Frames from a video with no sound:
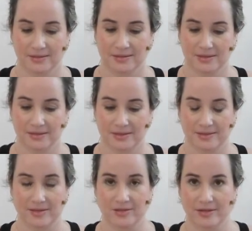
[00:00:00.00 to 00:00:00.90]
And it's
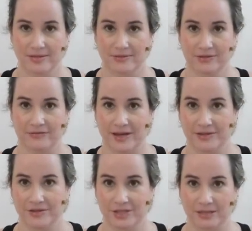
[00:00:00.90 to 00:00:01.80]
the transfer of
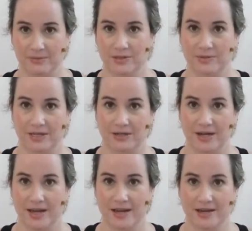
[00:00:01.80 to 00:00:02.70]
energy between your
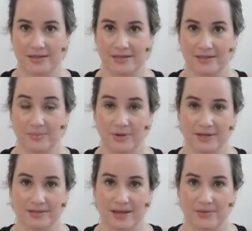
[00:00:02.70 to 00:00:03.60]
hands that
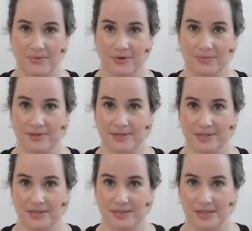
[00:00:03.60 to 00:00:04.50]
brings that warmth and
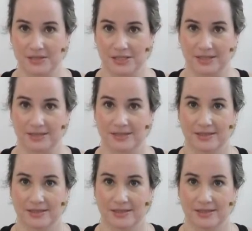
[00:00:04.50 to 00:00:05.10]
sensation.